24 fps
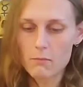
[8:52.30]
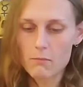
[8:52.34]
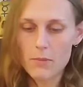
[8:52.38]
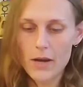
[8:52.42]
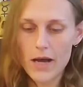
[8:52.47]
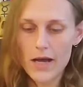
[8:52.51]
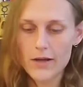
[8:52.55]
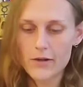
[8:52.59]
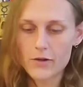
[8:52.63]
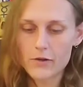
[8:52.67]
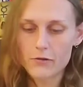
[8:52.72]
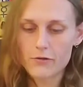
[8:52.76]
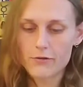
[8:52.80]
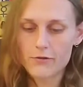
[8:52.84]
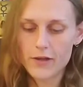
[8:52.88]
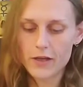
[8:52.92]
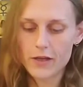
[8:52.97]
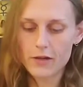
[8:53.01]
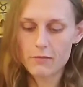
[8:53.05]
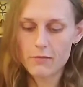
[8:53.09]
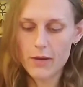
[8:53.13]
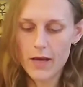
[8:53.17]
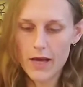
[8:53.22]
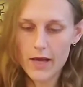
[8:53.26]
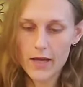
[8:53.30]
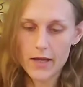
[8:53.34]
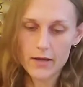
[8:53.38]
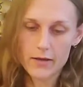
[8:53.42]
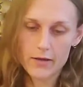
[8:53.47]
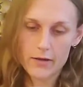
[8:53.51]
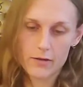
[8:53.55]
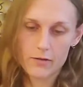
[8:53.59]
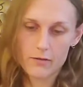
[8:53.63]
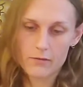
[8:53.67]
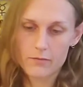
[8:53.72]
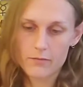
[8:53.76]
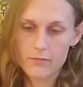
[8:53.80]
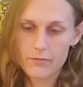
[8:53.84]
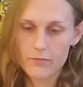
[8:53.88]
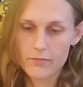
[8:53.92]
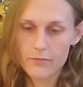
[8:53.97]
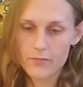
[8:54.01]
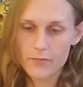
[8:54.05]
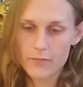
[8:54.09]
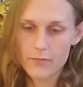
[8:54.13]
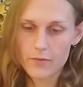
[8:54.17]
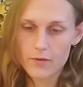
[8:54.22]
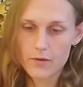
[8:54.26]
biofeedback,
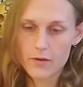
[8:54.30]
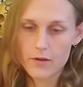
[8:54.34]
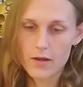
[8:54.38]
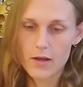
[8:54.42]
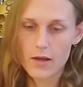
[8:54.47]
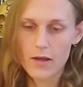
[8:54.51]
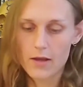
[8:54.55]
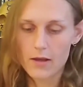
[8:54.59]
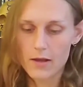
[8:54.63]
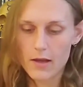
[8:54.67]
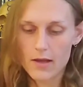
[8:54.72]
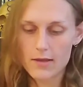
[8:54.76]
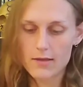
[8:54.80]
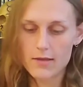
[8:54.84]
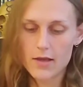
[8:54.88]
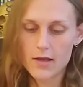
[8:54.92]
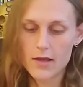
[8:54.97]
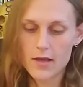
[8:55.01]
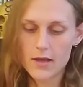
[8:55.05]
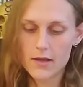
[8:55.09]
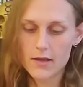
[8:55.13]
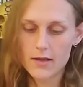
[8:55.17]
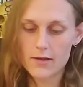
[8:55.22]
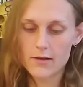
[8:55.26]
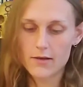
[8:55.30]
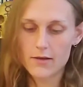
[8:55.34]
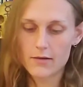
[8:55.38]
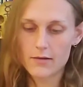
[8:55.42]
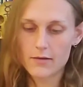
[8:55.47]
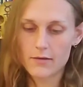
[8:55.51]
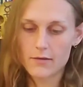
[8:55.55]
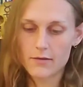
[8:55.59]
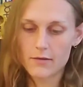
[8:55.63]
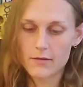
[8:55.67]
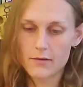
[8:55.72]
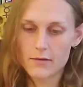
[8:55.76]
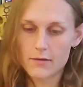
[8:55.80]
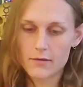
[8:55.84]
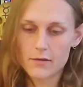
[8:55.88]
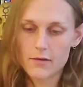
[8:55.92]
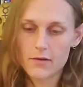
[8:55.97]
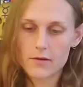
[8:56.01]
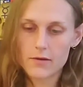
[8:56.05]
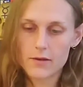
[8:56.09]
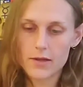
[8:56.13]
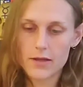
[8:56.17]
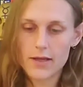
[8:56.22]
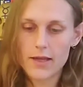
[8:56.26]
and then
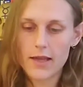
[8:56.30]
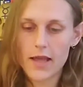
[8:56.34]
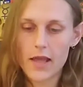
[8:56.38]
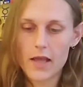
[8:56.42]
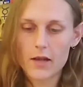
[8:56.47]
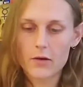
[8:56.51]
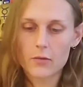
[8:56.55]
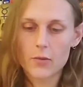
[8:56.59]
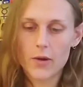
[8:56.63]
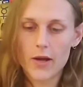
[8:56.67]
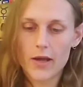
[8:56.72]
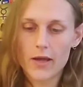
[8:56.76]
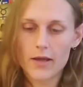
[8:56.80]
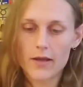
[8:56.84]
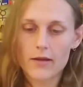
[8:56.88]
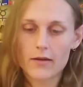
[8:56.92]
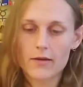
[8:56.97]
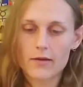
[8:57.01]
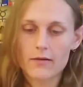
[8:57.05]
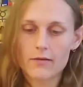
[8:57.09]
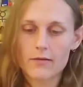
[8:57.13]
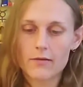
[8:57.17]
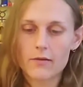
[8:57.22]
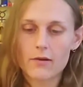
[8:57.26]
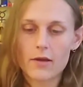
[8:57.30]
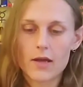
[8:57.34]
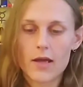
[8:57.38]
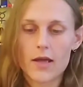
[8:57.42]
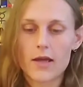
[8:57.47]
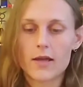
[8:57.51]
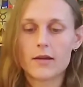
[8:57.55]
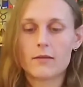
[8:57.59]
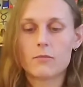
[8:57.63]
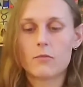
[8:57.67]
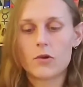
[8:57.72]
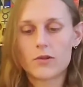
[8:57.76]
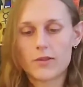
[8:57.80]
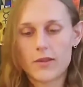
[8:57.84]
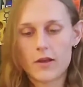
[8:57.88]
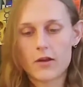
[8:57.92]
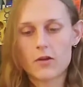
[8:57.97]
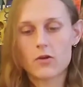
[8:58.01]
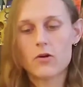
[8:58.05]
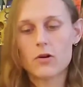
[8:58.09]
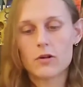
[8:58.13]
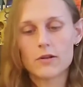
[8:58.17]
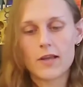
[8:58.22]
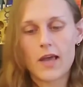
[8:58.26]
the gateway and what they
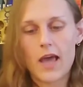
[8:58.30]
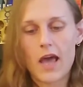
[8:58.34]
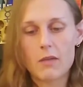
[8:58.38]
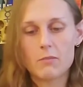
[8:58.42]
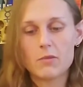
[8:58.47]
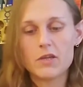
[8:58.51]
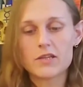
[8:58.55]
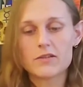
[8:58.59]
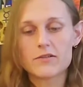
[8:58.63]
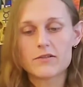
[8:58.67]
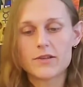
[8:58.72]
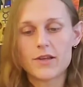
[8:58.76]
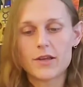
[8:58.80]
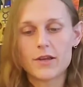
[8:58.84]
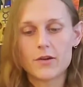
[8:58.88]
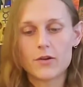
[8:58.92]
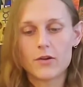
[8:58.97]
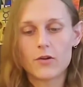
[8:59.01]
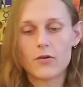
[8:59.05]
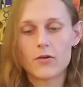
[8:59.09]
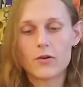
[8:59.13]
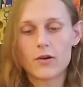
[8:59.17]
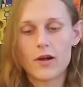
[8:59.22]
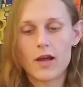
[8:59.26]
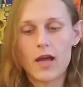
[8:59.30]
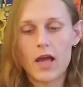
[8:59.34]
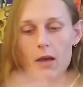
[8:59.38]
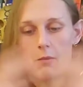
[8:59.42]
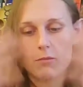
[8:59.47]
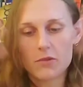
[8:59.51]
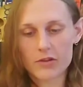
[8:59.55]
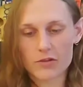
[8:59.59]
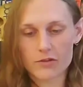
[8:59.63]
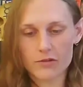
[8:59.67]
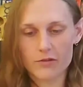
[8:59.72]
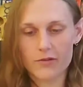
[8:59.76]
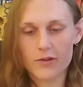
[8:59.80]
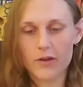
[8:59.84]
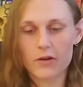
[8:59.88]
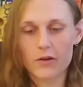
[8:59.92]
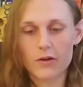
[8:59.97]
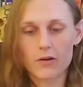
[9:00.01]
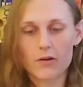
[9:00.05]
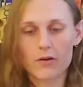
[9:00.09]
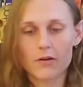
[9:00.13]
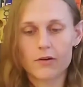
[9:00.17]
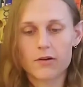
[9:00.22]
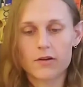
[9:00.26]
called Hemi-Sync or
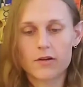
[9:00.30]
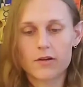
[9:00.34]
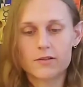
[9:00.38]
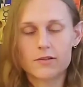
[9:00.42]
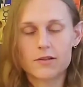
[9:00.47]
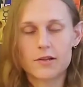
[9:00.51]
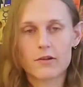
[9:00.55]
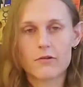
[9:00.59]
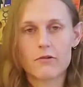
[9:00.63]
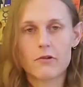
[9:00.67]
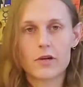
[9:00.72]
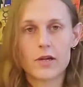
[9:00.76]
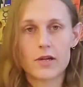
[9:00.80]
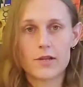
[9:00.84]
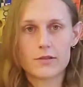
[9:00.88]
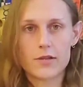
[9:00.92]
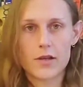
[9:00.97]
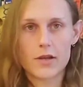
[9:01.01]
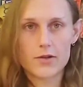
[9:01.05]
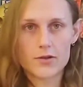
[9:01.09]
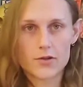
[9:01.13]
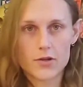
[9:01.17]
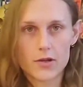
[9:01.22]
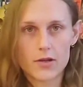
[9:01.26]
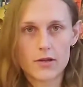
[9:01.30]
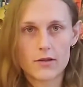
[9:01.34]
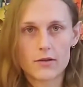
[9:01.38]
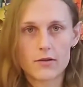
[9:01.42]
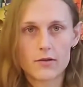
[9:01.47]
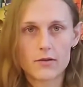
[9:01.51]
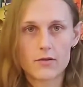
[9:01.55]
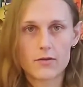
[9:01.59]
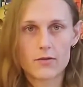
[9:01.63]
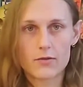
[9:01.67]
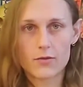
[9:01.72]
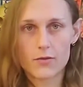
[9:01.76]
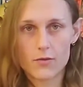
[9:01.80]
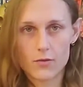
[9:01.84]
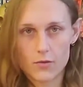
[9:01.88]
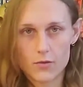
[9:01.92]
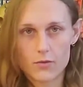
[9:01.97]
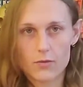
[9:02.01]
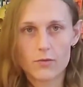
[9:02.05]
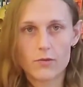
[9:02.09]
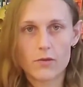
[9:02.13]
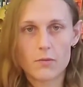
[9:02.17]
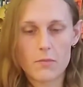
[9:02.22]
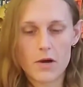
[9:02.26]
hemisphere synchronization
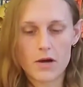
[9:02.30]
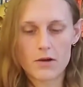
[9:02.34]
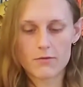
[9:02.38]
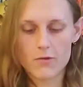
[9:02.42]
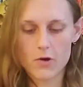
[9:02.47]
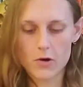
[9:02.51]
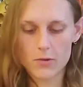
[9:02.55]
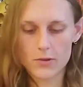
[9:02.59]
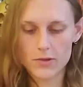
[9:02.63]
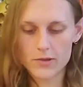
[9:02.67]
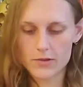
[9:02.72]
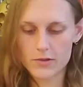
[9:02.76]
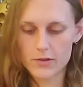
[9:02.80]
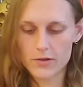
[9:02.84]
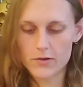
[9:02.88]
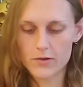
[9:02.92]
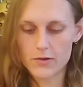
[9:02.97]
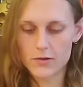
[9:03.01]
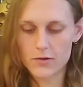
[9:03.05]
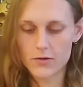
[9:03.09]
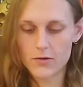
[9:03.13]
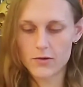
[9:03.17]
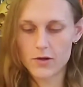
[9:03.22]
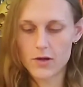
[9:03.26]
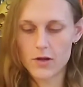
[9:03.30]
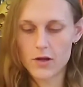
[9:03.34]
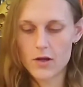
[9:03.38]
through the Monroe Institute.